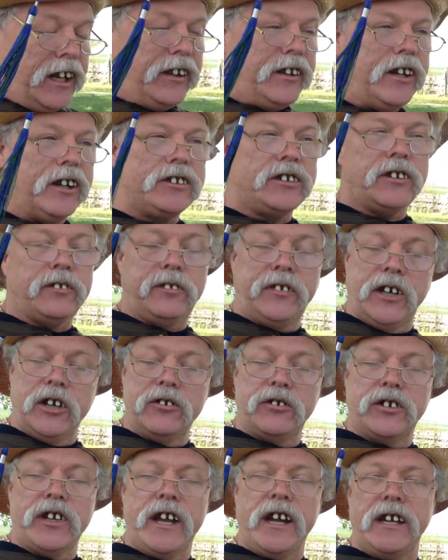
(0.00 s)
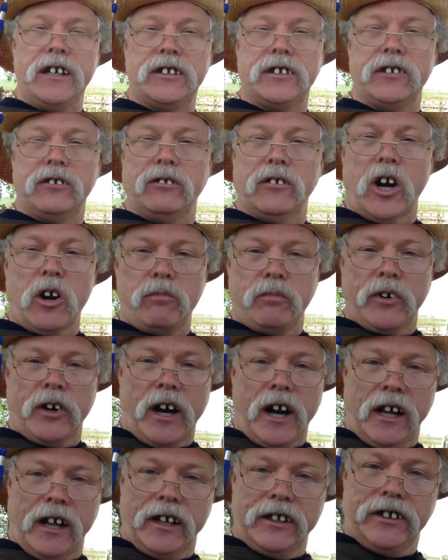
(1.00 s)
there's a few things that
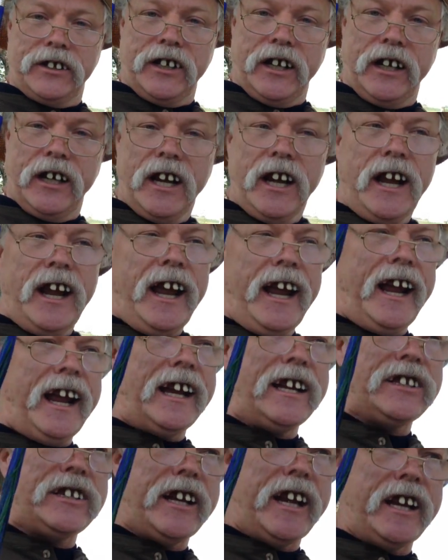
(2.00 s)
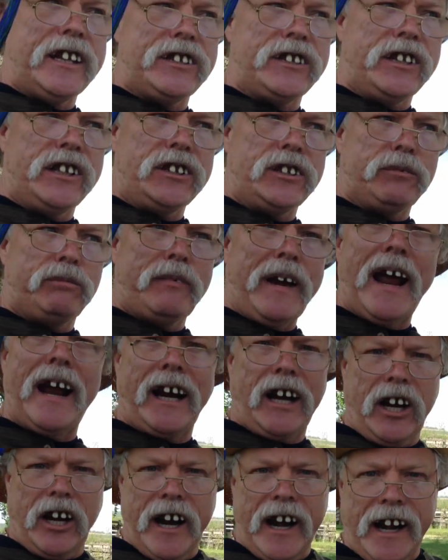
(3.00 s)
Roperology has as its
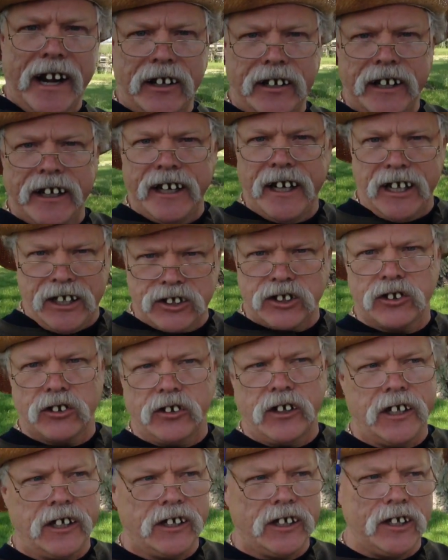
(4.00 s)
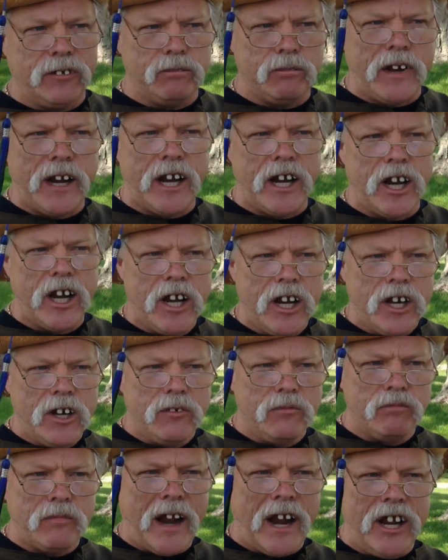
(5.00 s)
background and history that
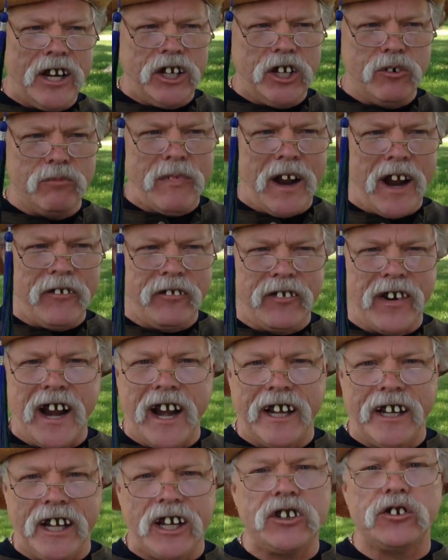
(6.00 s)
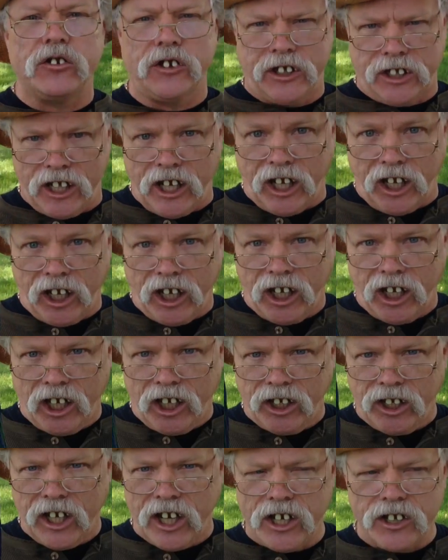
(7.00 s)
you might find interesting.
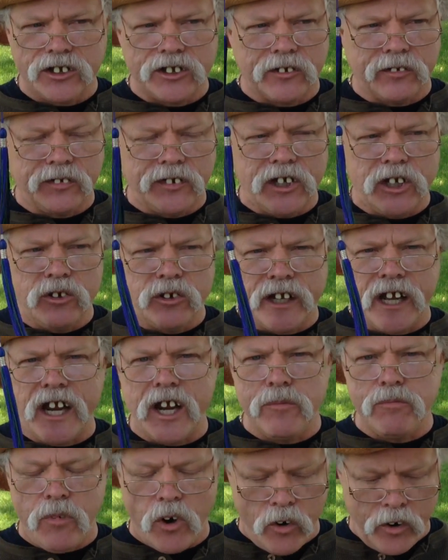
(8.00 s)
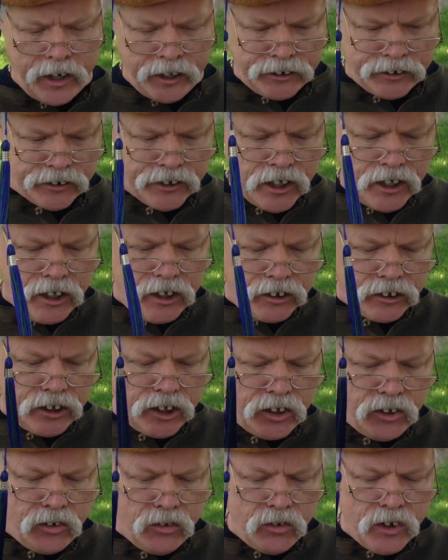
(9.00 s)
Here's a few key points
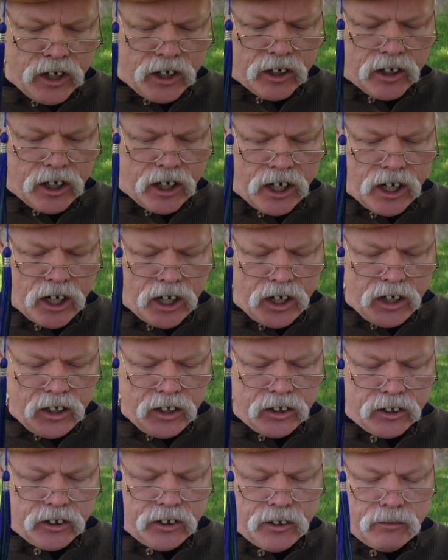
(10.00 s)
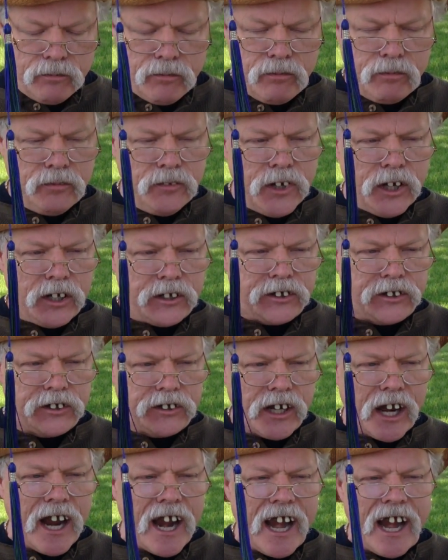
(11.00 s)
to uh, the
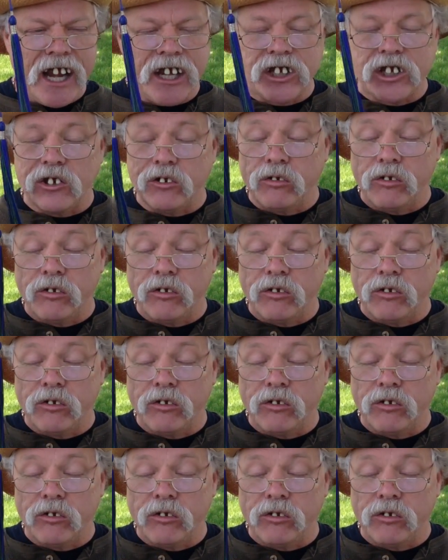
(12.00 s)
science of